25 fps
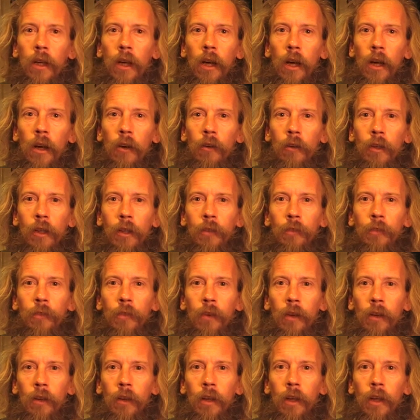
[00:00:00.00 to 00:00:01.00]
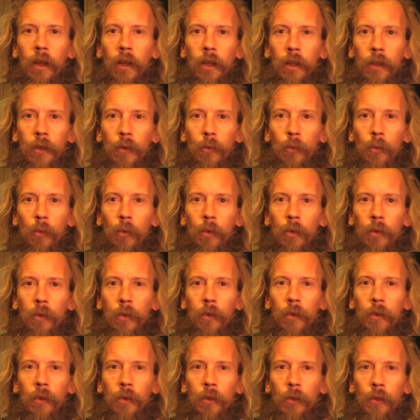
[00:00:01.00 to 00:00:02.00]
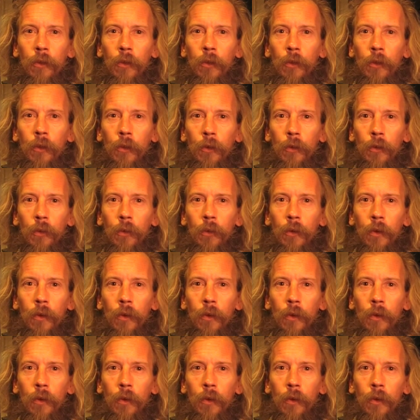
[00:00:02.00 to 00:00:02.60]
I really felt like, you know,